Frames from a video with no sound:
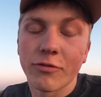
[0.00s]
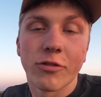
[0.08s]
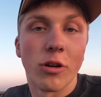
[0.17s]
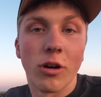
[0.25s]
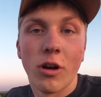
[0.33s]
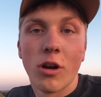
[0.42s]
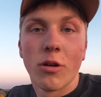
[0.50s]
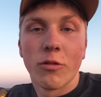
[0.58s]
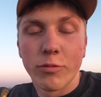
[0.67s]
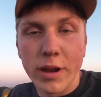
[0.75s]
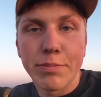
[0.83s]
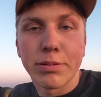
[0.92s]
for
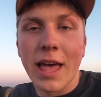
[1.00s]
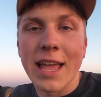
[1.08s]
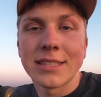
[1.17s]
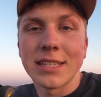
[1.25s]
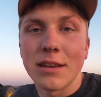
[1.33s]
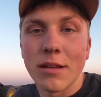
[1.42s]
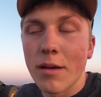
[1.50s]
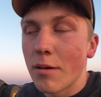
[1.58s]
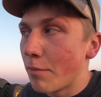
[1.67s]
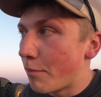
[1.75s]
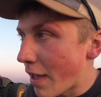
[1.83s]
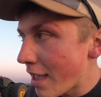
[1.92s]
replanting
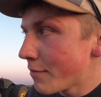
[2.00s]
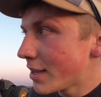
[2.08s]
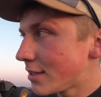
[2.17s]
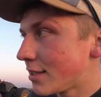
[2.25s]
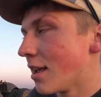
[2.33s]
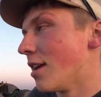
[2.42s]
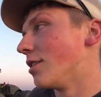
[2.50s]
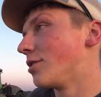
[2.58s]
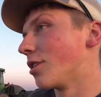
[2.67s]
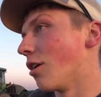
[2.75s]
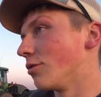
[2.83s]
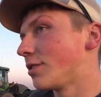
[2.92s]
payments.
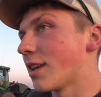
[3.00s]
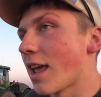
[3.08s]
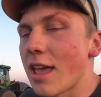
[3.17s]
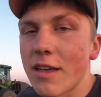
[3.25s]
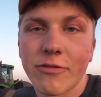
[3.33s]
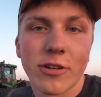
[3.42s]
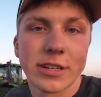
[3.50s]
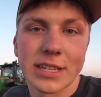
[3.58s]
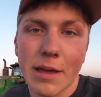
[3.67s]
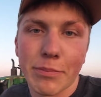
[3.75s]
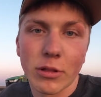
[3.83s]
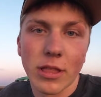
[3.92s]
So say, for
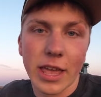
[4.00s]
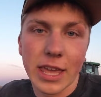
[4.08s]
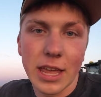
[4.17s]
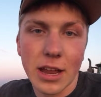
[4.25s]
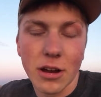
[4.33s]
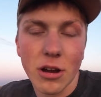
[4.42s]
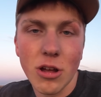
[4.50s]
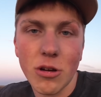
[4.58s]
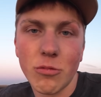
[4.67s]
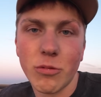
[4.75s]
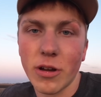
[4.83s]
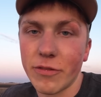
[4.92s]
example, like here,
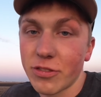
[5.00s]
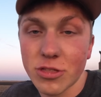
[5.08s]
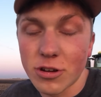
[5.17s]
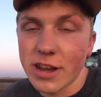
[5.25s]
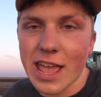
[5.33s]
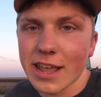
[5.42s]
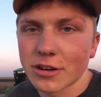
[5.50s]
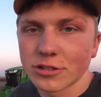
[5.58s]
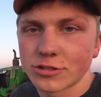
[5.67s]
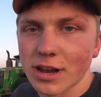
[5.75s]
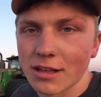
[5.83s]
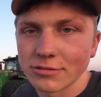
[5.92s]
where 30 acres
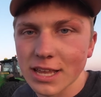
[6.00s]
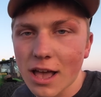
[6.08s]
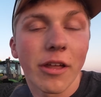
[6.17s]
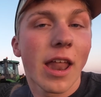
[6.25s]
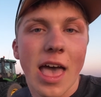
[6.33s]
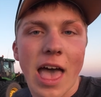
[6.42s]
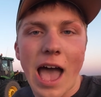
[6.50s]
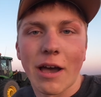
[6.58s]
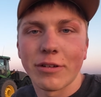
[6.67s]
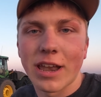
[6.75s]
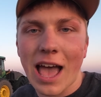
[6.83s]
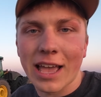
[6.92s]
drowns out, I
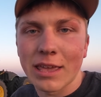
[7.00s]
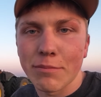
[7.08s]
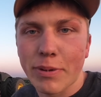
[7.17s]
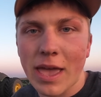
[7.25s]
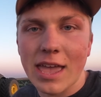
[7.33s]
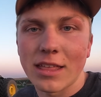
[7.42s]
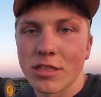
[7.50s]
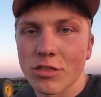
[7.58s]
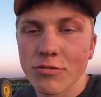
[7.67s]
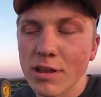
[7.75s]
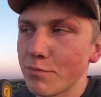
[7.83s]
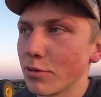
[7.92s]
would not get paid the
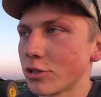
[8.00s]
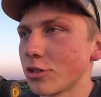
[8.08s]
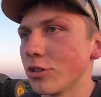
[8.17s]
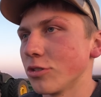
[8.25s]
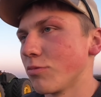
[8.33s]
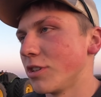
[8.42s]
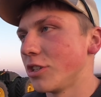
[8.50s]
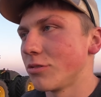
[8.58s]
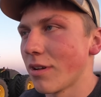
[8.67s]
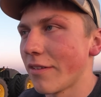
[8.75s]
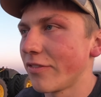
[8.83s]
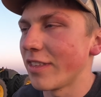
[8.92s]
three bushels, which is
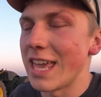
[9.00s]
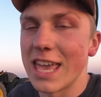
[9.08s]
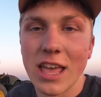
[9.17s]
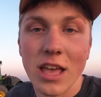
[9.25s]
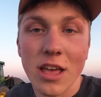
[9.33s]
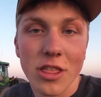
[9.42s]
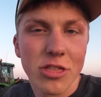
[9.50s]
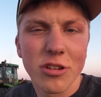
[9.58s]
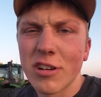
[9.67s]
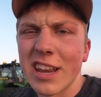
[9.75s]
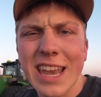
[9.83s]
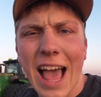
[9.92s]
roughly
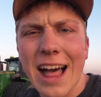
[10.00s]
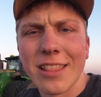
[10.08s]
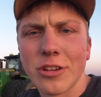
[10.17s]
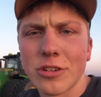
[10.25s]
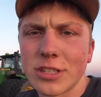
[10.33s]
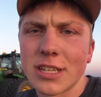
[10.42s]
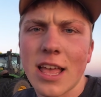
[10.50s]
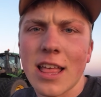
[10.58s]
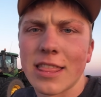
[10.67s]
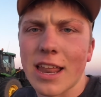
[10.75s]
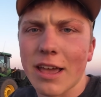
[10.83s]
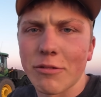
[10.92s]
$30
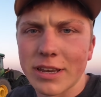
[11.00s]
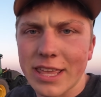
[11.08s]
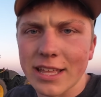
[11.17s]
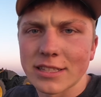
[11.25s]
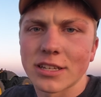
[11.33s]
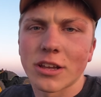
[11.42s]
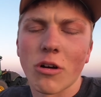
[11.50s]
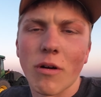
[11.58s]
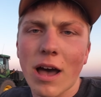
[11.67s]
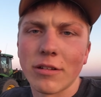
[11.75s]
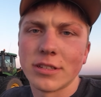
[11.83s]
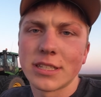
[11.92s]
that I would get to go
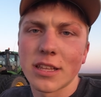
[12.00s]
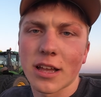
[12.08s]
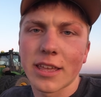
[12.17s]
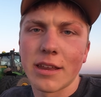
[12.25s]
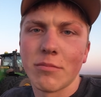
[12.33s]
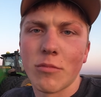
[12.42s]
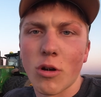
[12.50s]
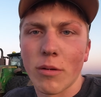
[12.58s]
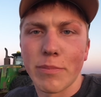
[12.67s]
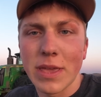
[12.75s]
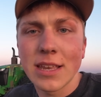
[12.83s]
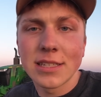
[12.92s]
out and stuck in more
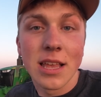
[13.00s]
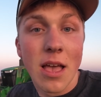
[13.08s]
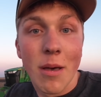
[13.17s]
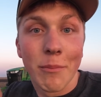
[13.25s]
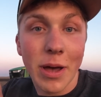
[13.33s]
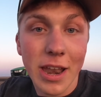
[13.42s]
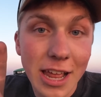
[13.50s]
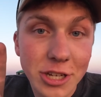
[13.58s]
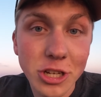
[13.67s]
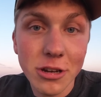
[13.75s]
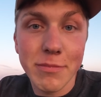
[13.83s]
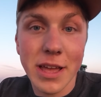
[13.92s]
beans. But I
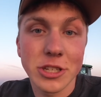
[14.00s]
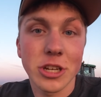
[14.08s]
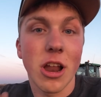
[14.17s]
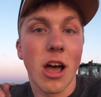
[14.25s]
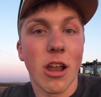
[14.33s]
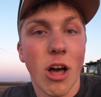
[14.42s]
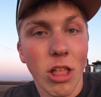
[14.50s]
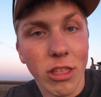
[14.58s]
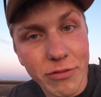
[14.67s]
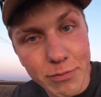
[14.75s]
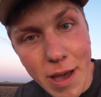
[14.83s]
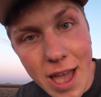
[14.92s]
should mention on all
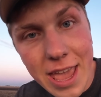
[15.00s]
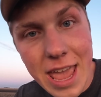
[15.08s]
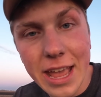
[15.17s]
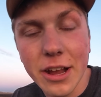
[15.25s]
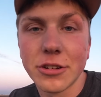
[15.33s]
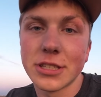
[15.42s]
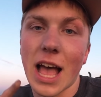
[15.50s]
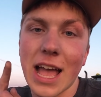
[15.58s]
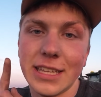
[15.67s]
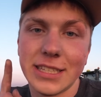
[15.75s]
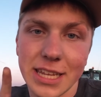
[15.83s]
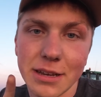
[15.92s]
of my acres, I
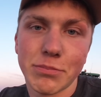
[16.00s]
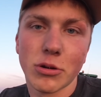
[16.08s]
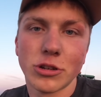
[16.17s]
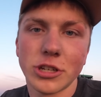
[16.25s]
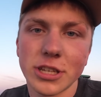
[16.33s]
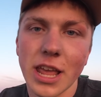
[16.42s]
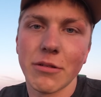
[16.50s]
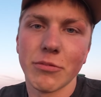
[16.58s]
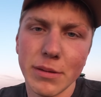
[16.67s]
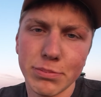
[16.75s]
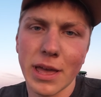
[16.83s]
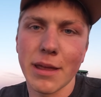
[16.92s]
did purchase a
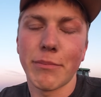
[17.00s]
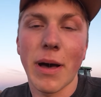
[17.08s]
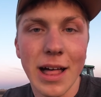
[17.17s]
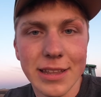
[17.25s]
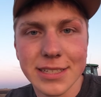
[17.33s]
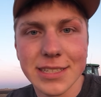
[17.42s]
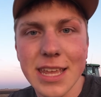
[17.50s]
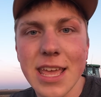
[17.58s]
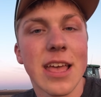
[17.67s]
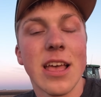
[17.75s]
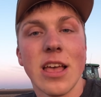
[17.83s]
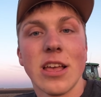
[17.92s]
replant policy.
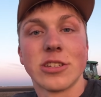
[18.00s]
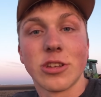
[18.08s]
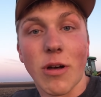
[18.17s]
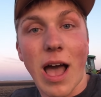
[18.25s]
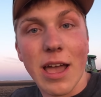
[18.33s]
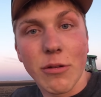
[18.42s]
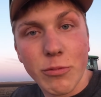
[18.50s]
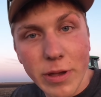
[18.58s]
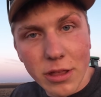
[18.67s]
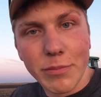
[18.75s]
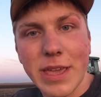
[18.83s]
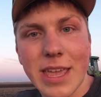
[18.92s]
So I
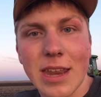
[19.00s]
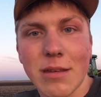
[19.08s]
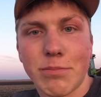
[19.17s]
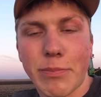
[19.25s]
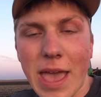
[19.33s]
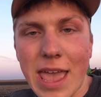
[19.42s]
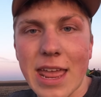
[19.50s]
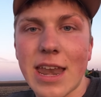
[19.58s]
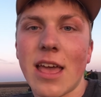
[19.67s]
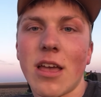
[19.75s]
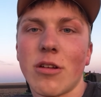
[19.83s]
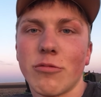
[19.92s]
will be getting paid
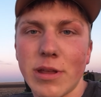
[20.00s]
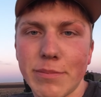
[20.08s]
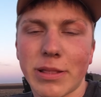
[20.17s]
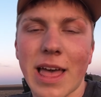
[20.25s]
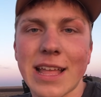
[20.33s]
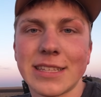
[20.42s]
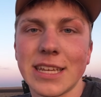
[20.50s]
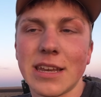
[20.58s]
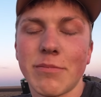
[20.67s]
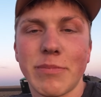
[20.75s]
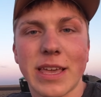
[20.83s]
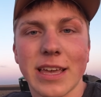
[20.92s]

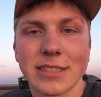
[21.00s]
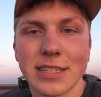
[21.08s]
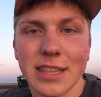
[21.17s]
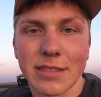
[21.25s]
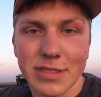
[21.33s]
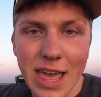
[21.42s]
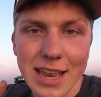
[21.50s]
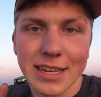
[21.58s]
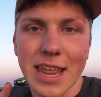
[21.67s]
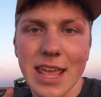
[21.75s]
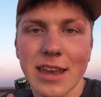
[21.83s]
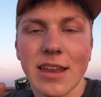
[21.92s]
replanting because that
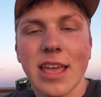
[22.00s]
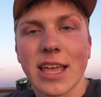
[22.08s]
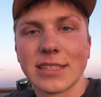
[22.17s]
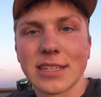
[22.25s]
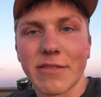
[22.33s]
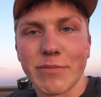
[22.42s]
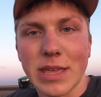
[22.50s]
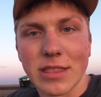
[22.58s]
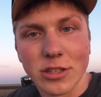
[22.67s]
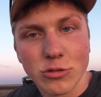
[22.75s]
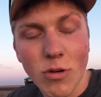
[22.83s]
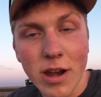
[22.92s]
date, instead of being
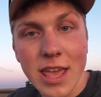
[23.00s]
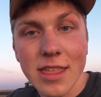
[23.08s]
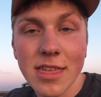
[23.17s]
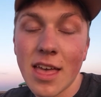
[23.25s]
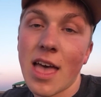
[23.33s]
the 20th,